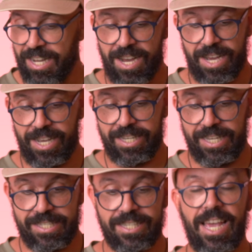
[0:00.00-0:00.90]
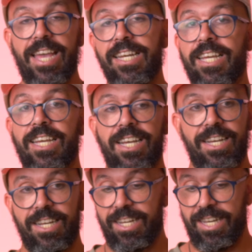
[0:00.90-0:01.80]
guy is skating,
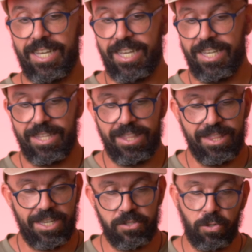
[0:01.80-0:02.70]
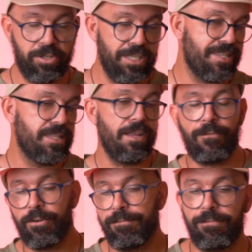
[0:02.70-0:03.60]
he does all these
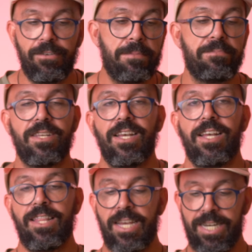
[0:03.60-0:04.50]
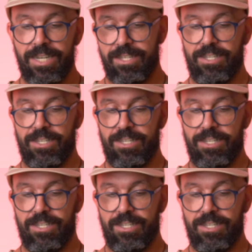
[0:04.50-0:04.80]
different flips. Then